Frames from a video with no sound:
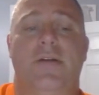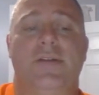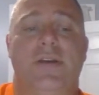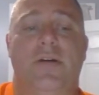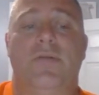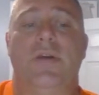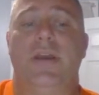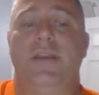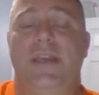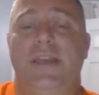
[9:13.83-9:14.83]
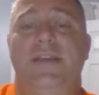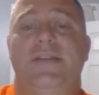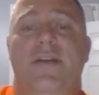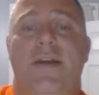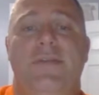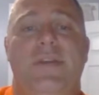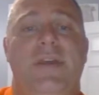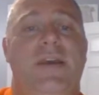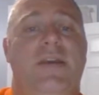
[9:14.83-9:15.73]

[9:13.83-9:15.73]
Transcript: So TDs are everything.